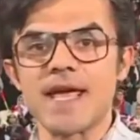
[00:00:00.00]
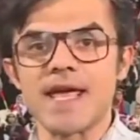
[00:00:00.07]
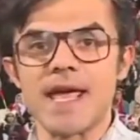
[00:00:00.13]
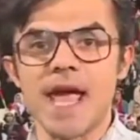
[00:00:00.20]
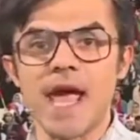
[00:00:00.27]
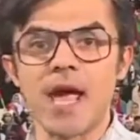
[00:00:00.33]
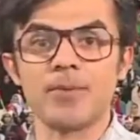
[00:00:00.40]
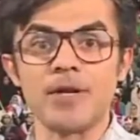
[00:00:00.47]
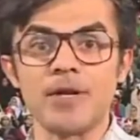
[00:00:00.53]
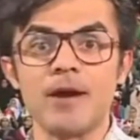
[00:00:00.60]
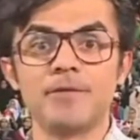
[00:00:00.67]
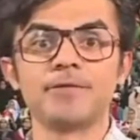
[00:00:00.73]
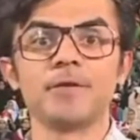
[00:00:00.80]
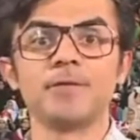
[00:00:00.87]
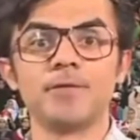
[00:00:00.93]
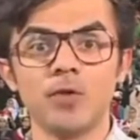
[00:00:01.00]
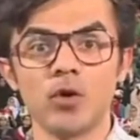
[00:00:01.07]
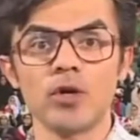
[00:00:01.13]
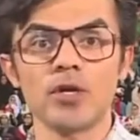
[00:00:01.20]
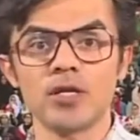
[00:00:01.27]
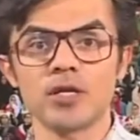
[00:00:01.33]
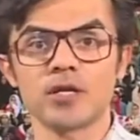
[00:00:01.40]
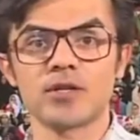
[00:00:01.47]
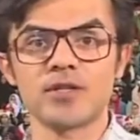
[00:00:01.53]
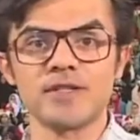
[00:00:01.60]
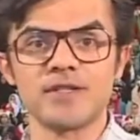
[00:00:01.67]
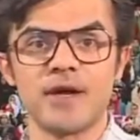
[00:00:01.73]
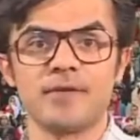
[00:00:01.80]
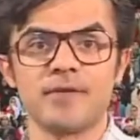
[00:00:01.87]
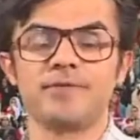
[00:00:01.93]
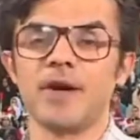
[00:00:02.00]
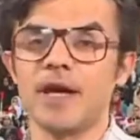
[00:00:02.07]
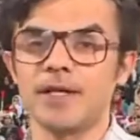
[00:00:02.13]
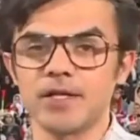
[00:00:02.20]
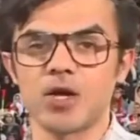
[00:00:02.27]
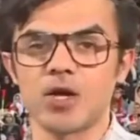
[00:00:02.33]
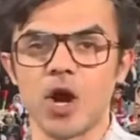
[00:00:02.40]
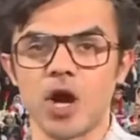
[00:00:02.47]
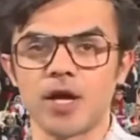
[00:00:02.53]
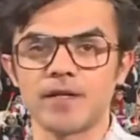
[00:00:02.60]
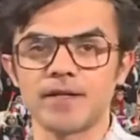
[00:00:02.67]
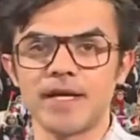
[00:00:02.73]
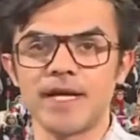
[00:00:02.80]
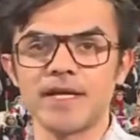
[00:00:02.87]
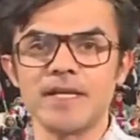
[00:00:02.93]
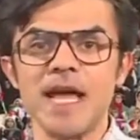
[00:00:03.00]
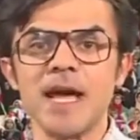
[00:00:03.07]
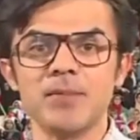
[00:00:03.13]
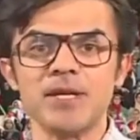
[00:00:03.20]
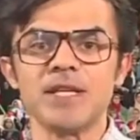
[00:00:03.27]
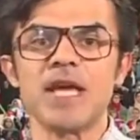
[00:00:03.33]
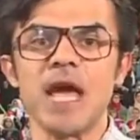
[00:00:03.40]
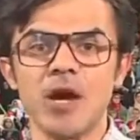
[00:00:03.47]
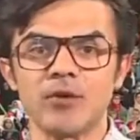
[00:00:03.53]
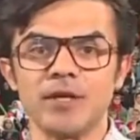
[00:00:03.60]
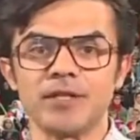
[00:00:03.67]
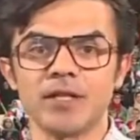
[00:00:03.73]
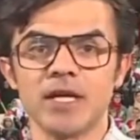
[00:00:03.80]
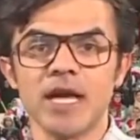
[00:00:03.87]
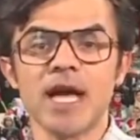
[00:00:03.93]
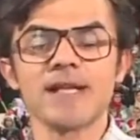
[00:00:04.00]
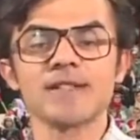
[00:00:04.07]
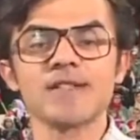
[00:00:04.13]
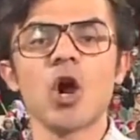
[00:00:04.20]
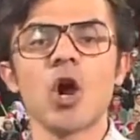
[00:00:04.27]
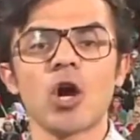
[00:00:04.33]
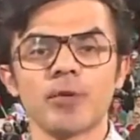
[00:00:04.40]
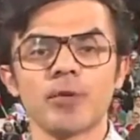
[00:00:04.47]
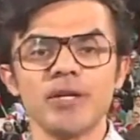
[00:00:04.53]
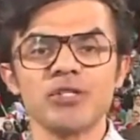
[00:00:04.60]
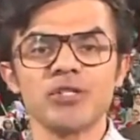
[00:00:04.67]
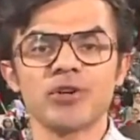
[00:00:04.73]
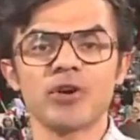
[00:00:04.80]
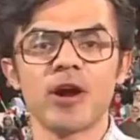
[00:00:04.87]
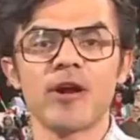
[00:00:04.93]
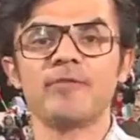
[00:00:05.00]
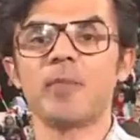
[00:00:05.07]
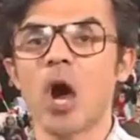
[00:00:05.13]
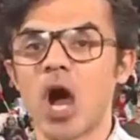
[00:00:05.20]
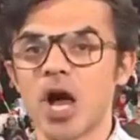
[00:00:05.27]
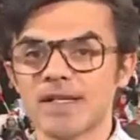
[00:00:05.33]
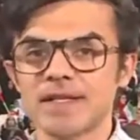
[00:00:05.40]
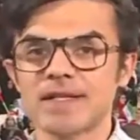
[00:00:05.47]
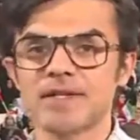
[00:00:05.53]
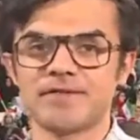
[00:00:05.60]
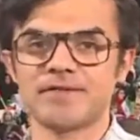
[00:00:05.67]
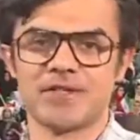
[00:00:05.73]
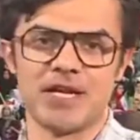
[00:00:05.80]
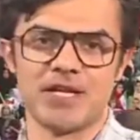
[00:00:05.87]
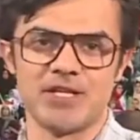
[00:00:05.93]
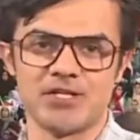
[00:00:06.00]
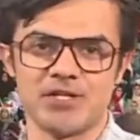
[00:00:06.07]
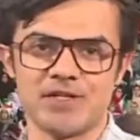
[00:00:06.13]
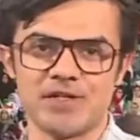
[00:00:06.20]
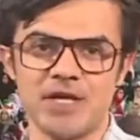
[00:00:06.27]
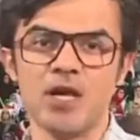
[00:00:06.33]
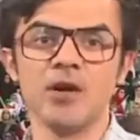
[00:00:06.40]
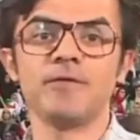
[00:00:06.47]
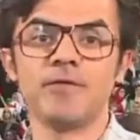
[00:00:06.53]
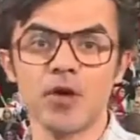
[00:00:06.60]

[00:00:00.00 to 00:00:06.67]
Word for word: today happened after 40 years of fighting hard and can be counted as a harbinger of positive changes